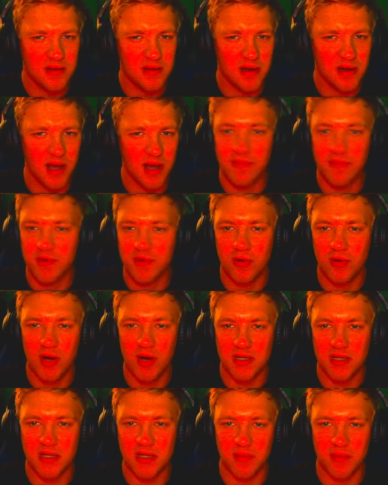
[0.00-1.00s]
I have no
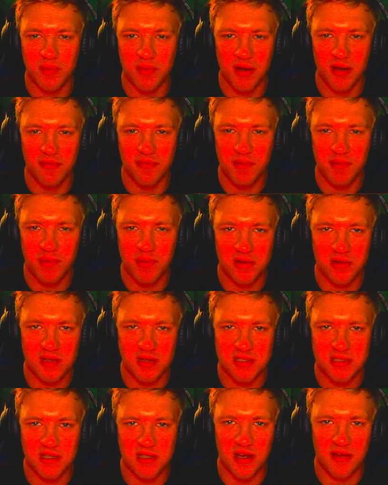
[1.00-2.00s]
idea, but if we block
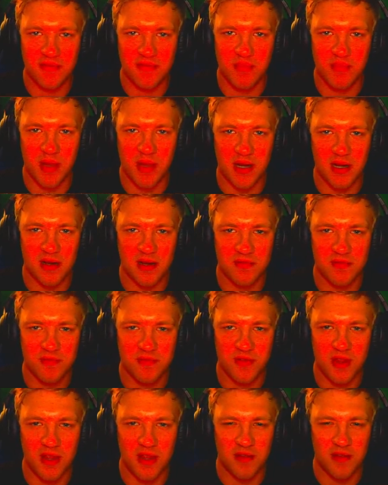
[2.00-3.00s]
this off, made
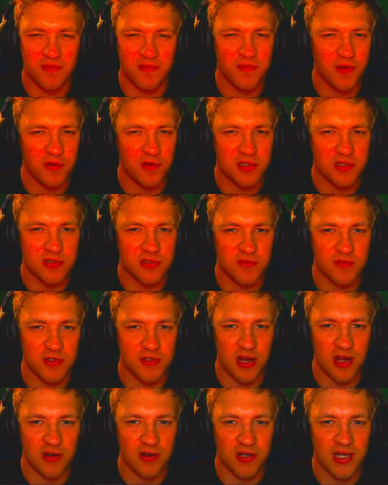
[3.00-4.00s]
it focus over
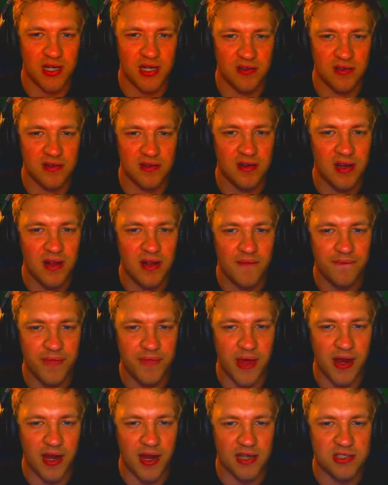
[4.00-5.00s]
down here,
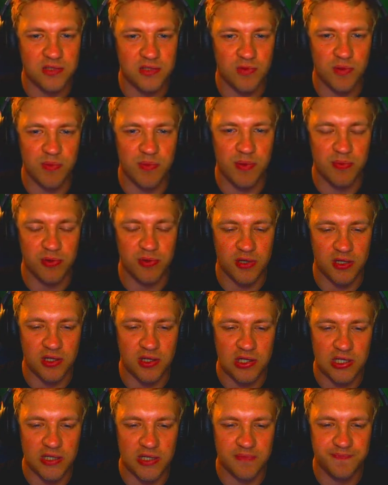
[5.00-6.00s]
that actually would be pretty
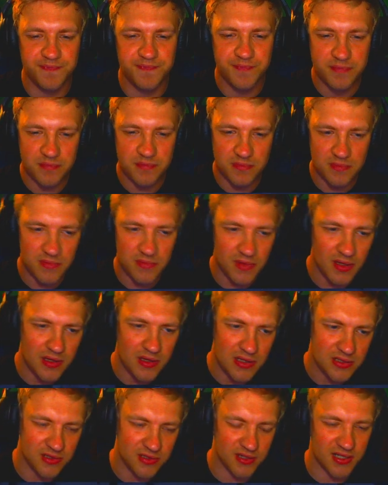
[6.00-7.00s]
good.
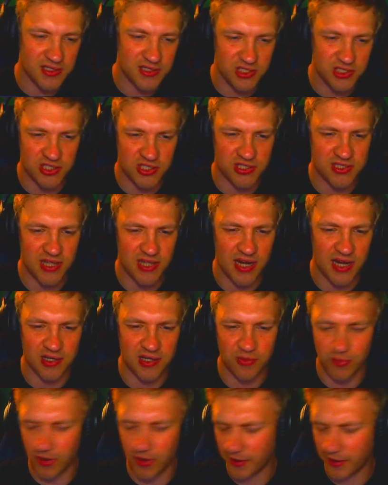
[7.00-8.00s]
So I guess it's just
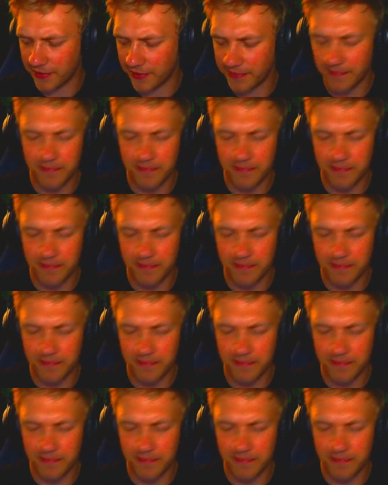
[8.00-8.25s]
stagnant water.